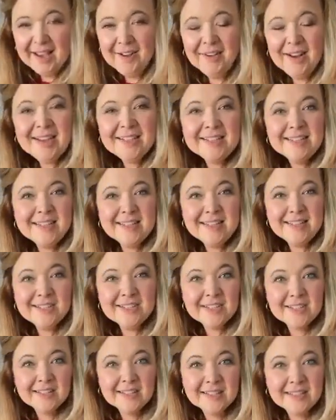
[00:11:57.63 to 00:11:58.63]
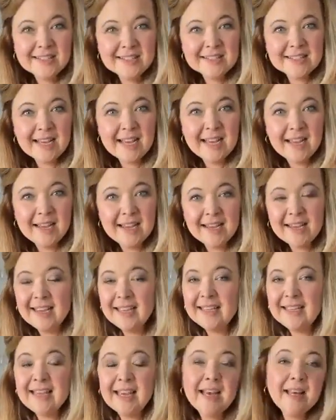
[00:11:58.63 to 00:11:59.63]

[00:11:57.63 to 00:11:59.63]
How I teach is I